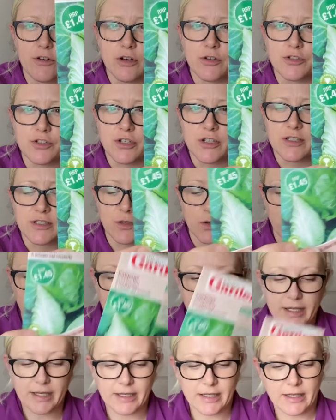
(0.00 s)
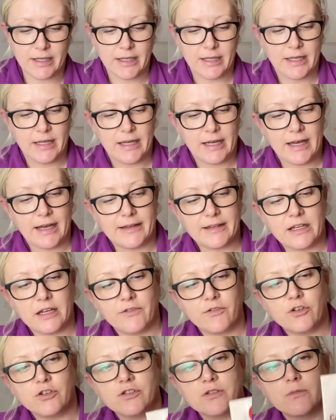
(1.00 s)
nice and quick. And then I've
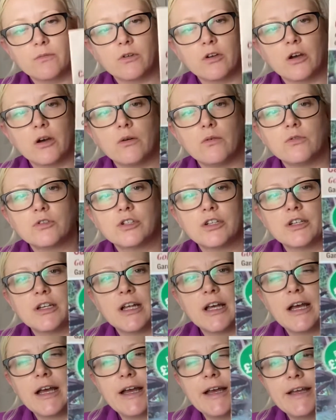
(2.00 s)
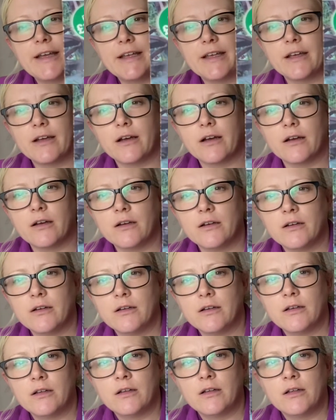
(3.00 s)
got some Golden Acre
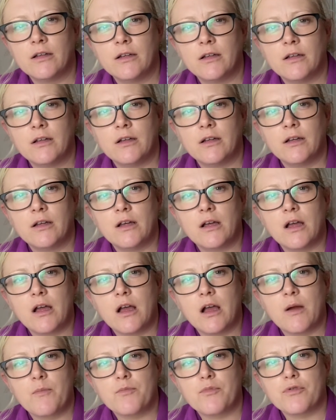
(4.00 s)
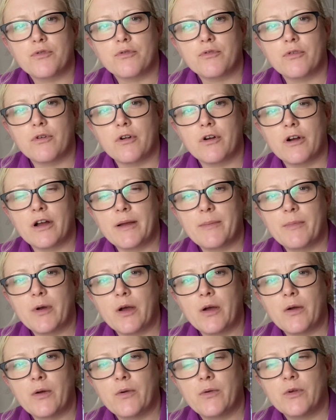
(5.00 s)

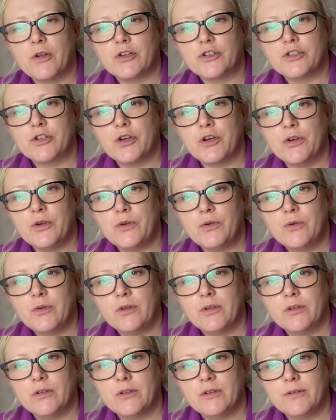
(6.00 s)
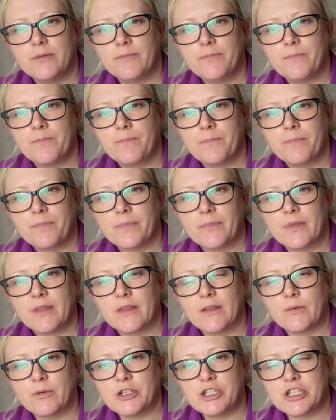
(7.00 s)
Primo 2,
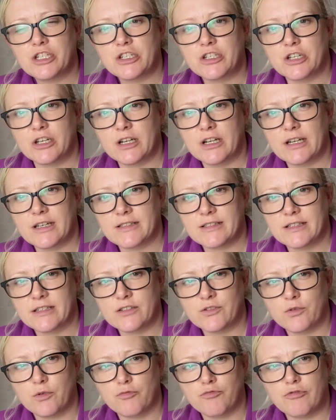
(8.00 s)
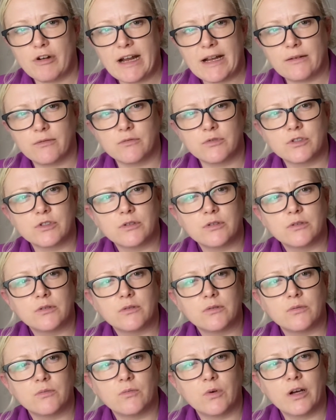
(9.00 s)
which is your classic sort of round
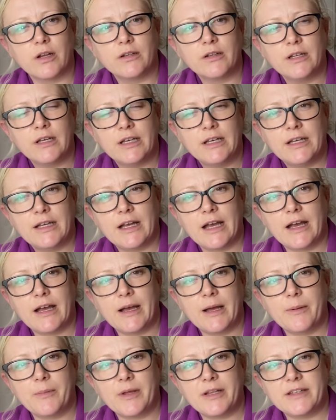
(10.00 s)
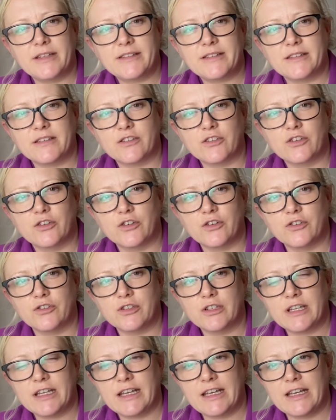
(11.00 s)
one, and this is good
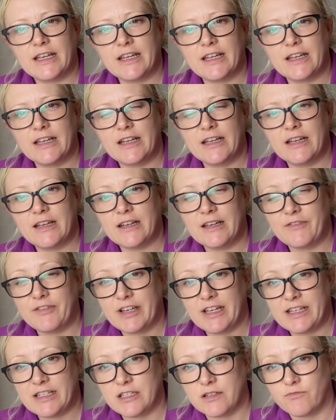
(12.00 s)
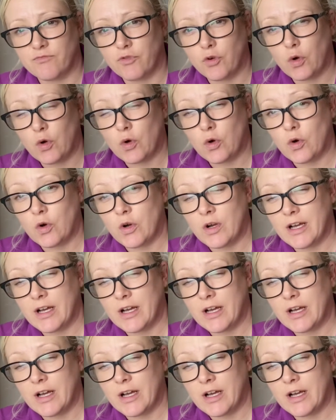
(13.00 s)
for eating raw